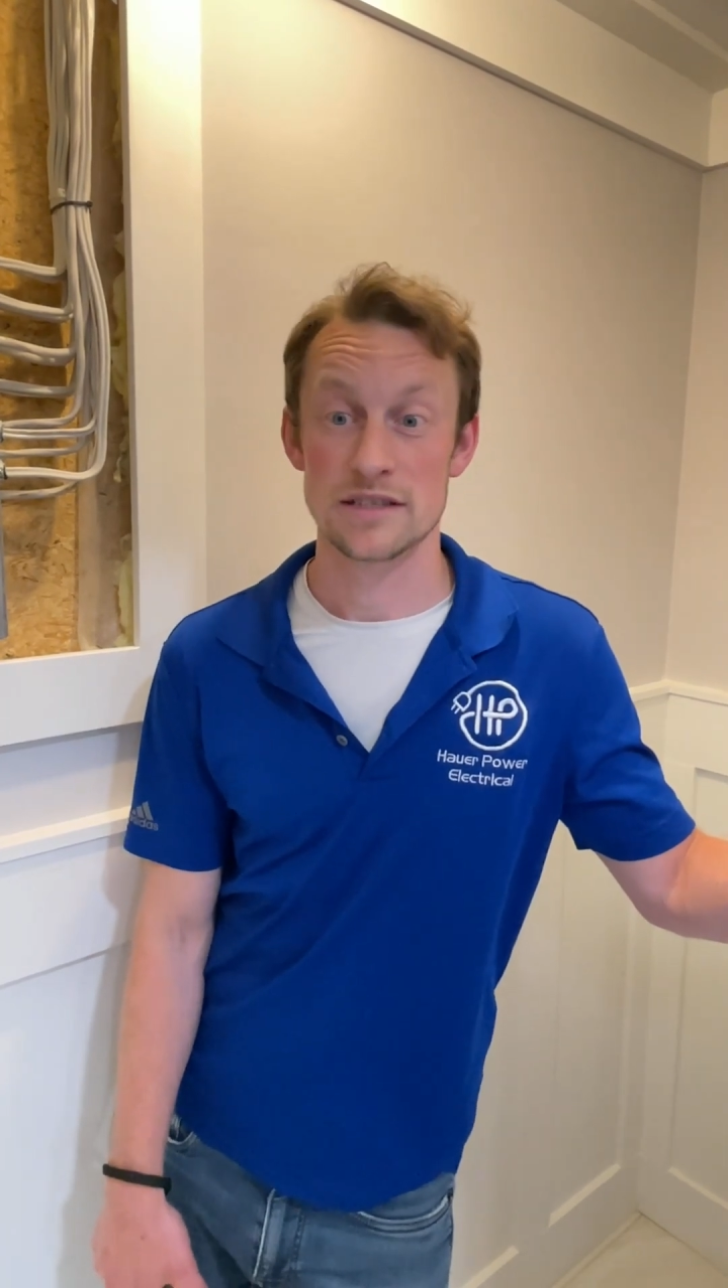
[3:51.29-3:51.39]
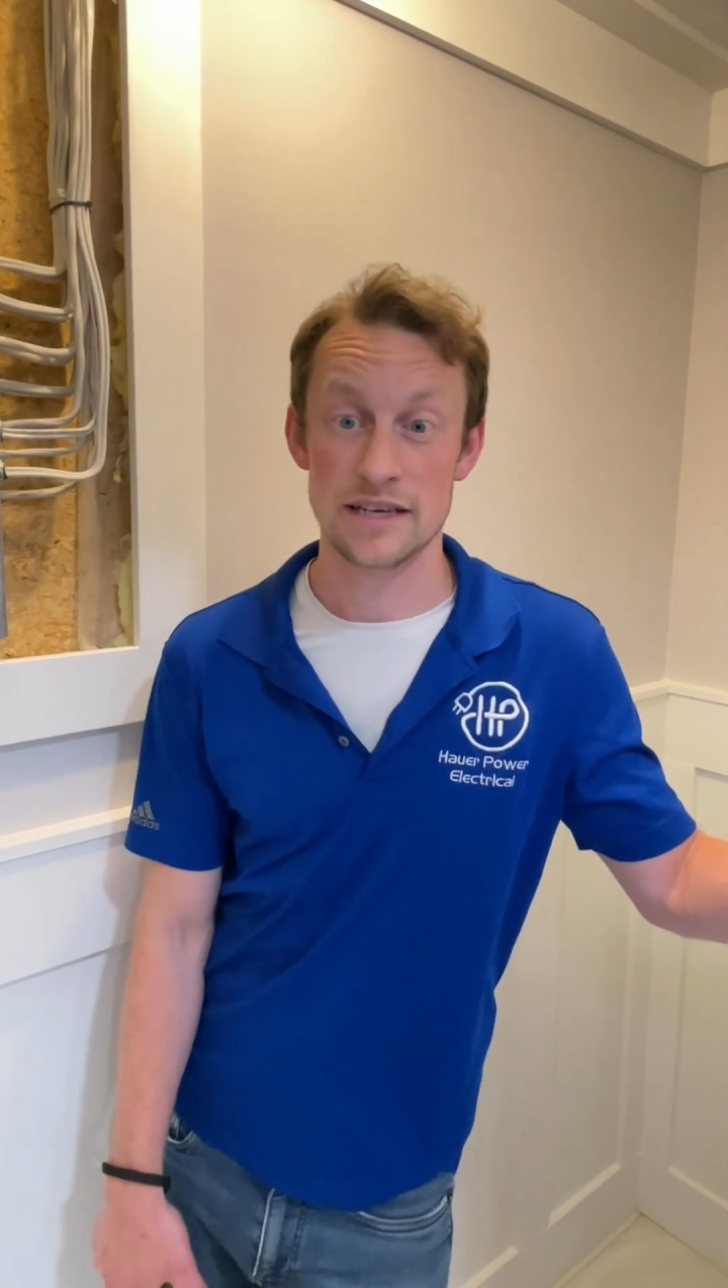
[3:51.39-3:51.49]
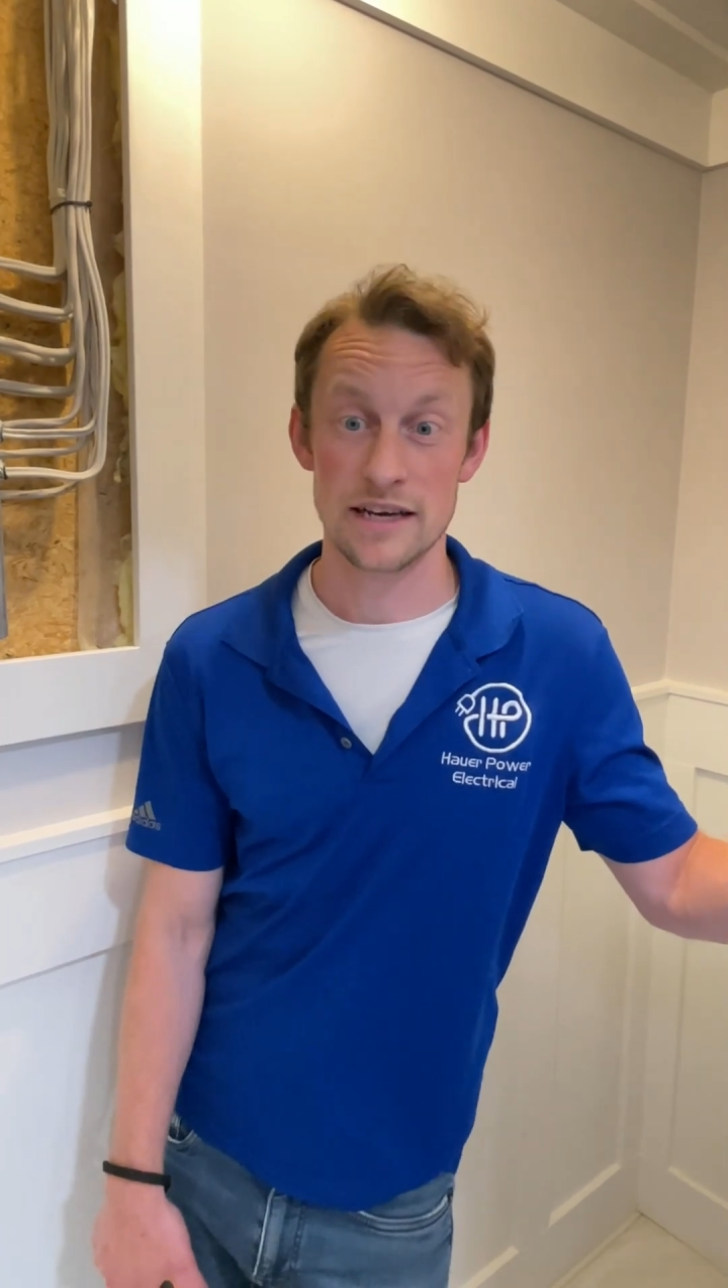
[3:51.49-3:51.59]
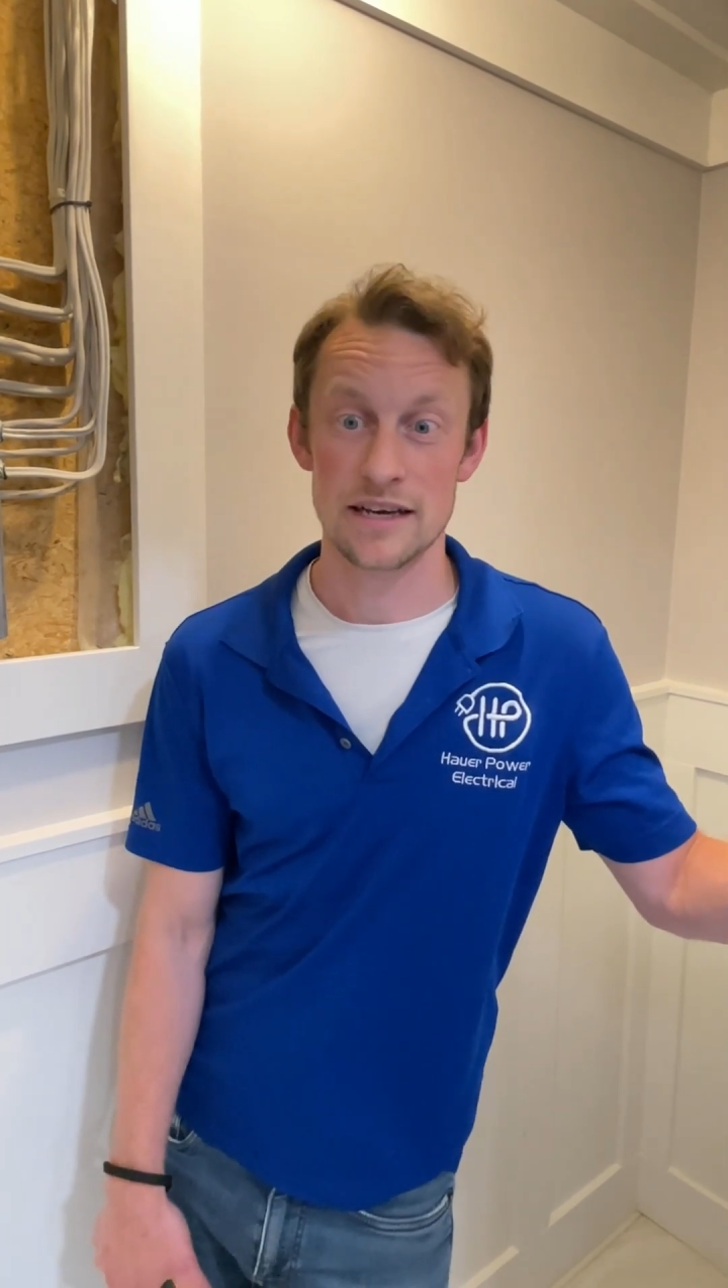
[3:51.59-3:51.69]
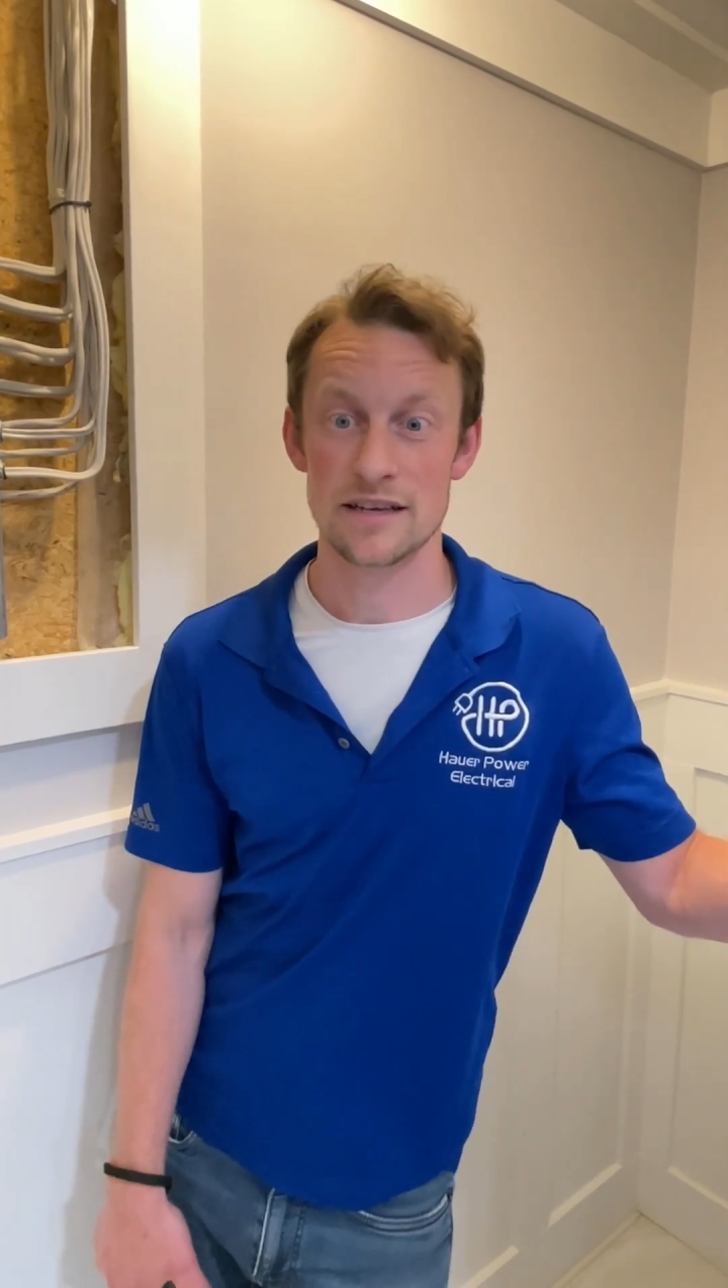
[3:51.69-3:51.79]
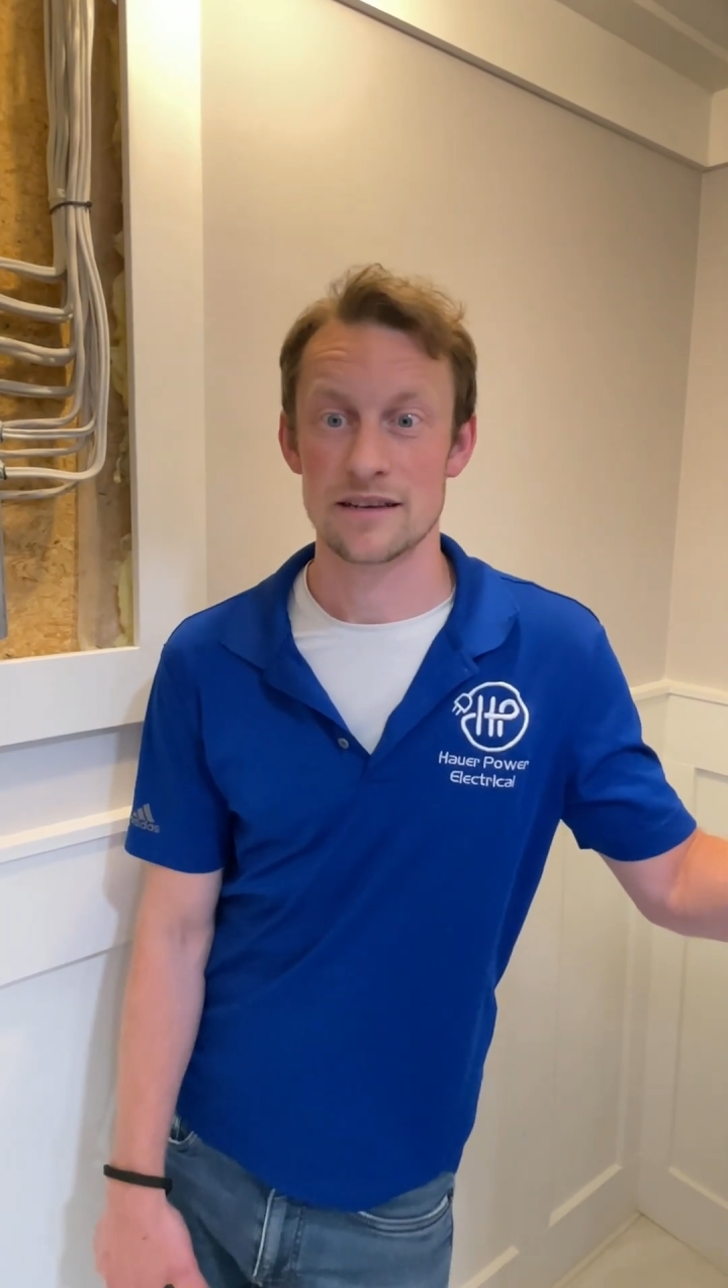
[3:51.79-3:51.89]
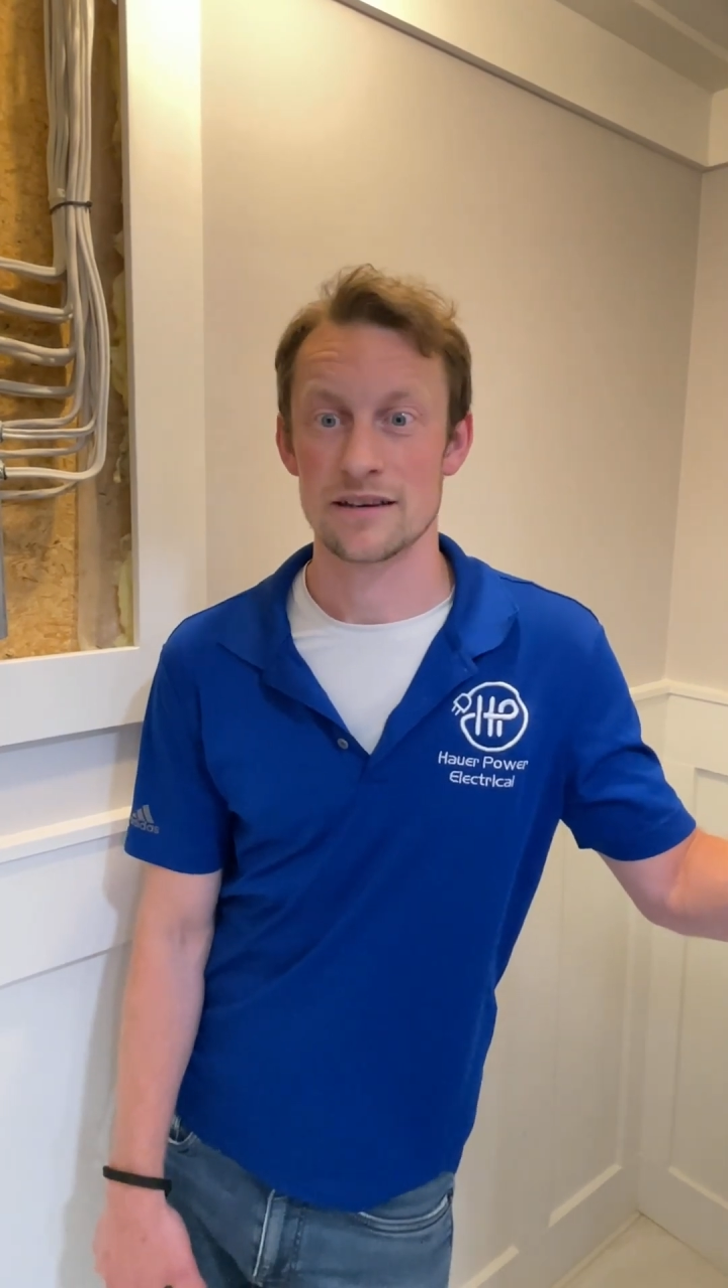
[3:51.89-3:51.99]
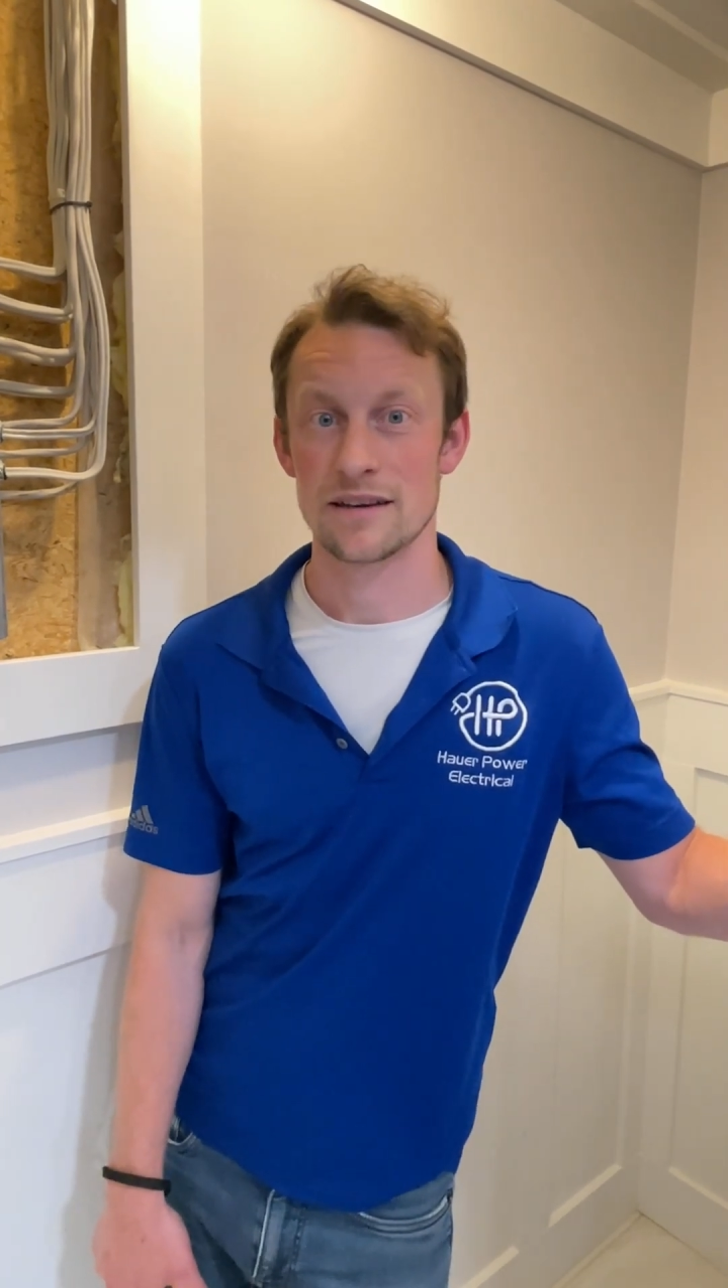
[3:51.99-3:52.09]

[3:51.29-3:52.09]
did